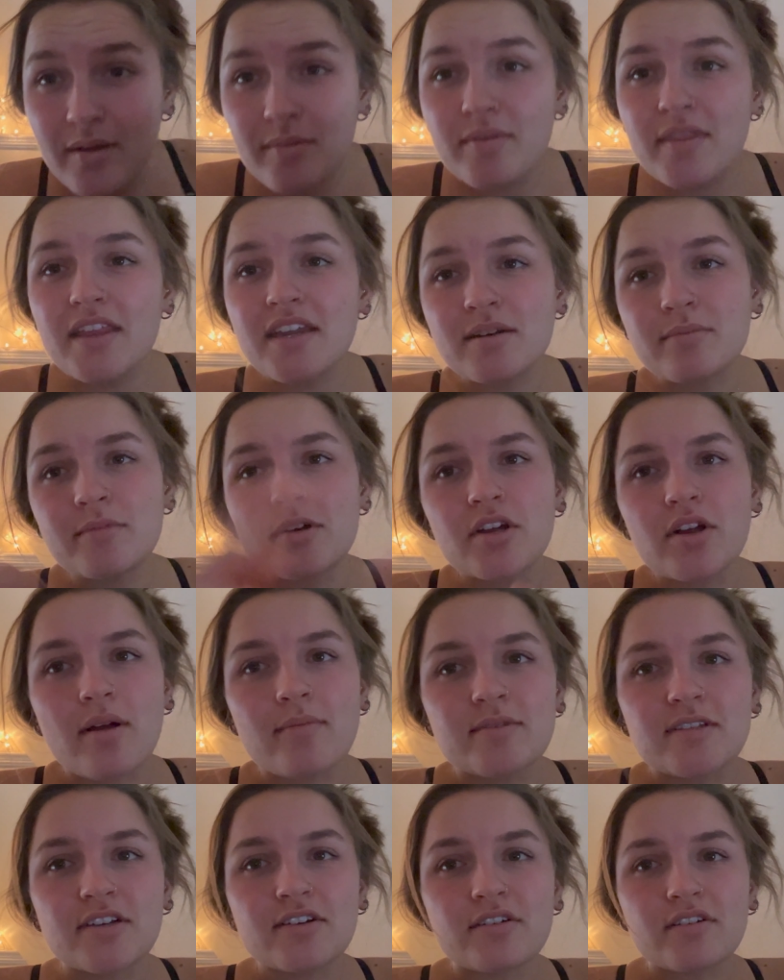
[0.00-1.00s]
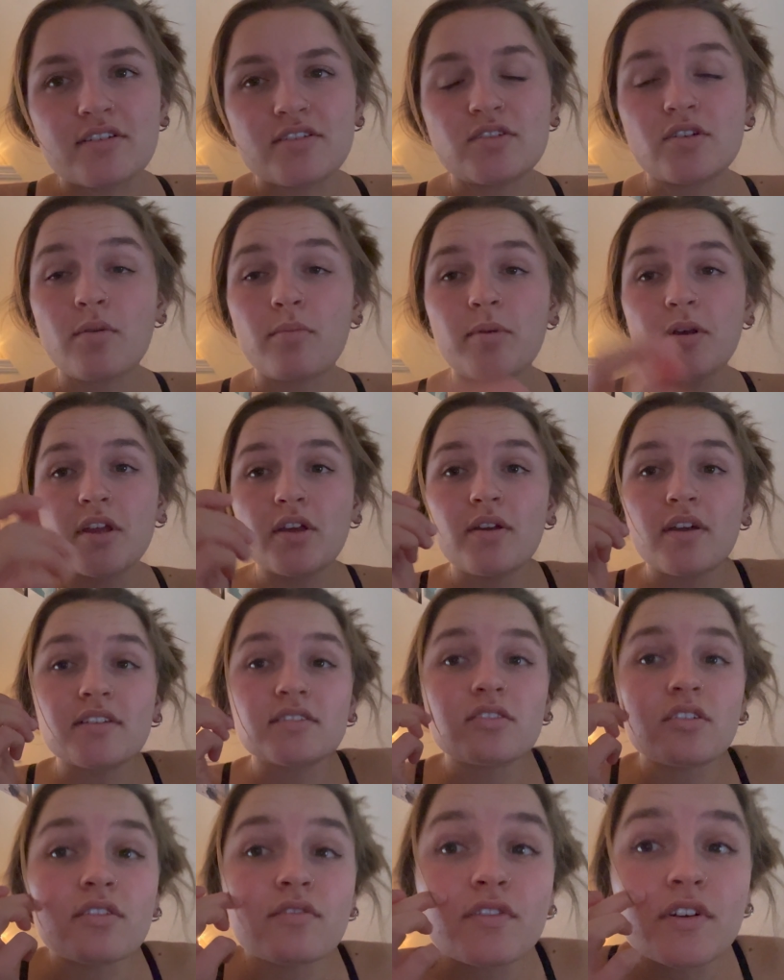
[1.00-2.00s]
And um, then I'm gonna grab dinner. So I'll bring you guys
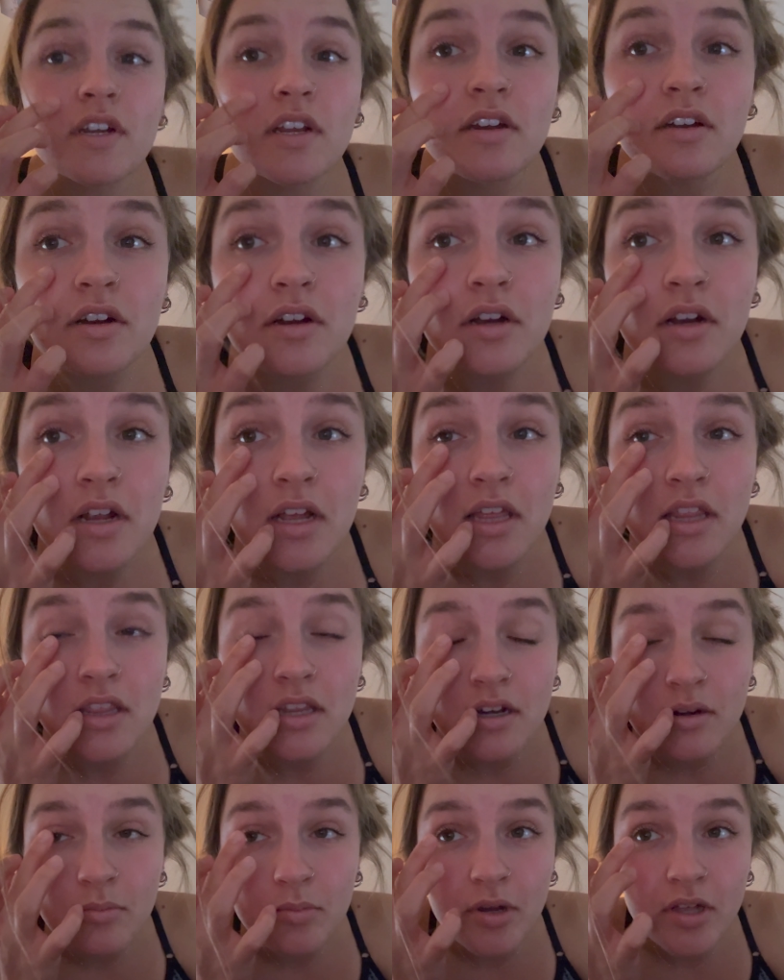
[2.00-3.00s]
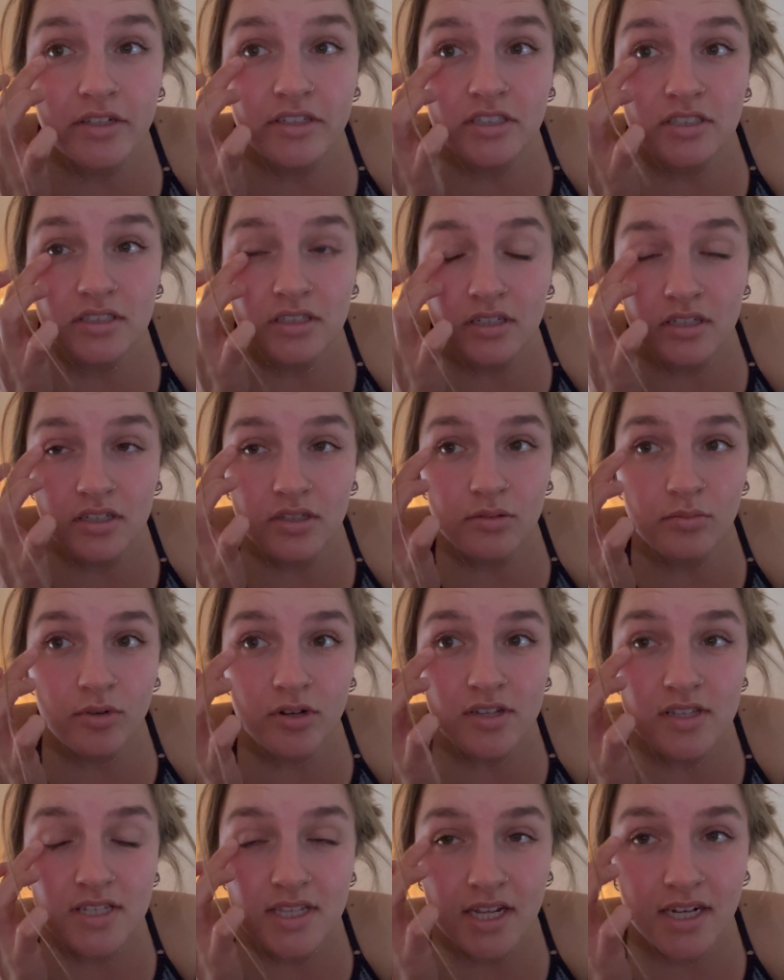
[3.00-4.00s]
along for dinner. And then I'm probably just gonna do more
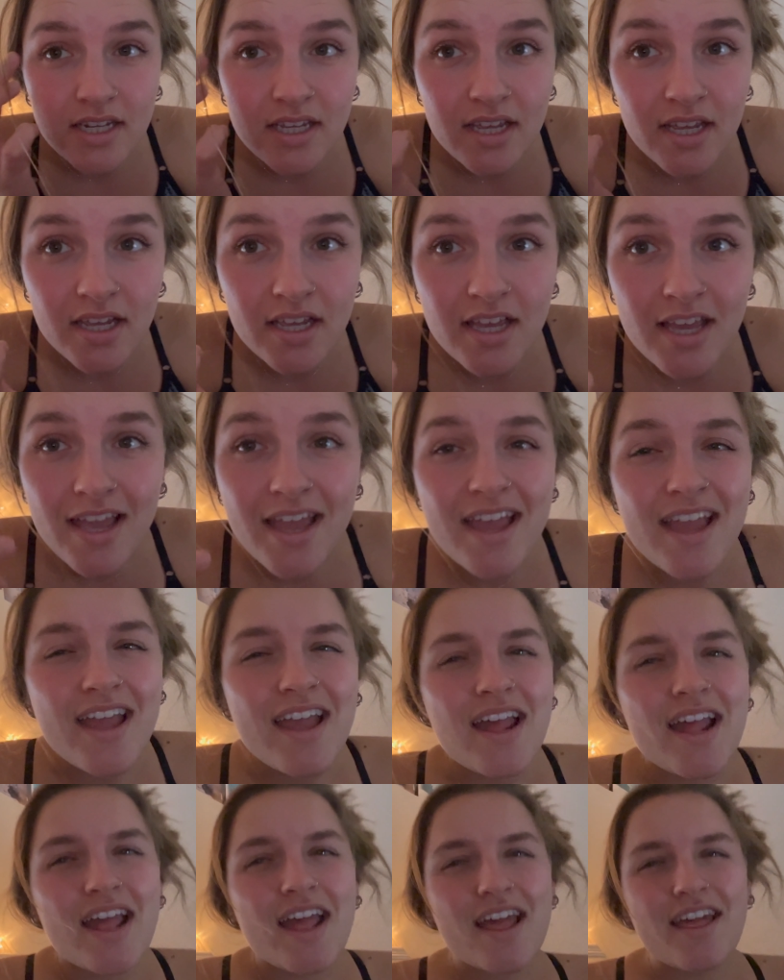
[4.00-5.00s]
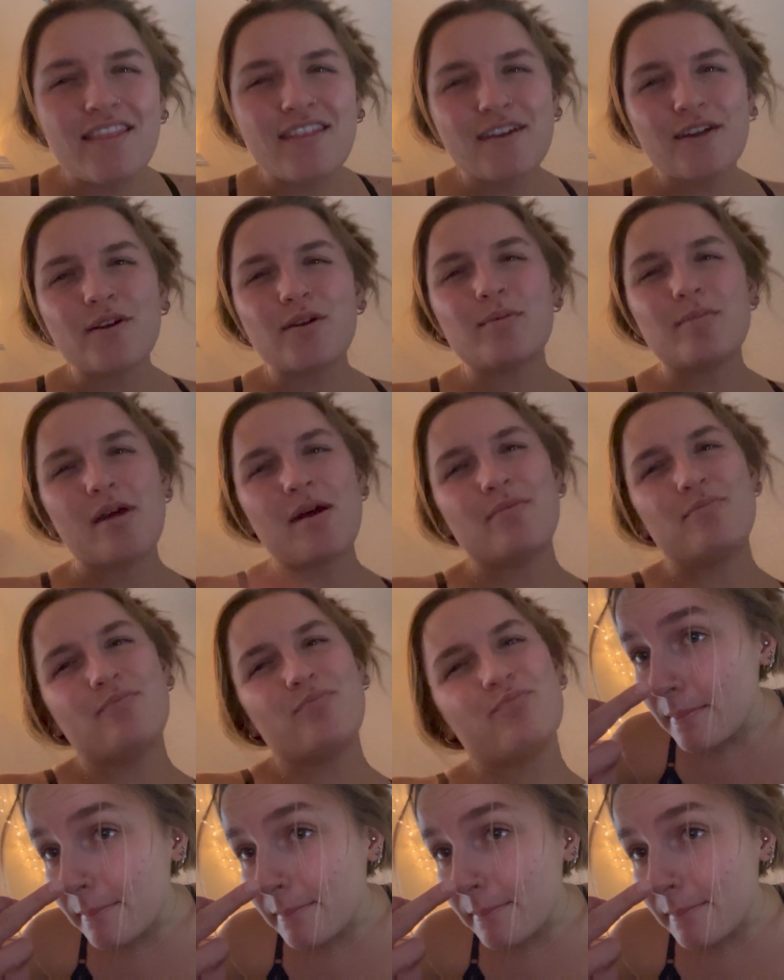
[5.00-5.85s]
studying and then go to bed.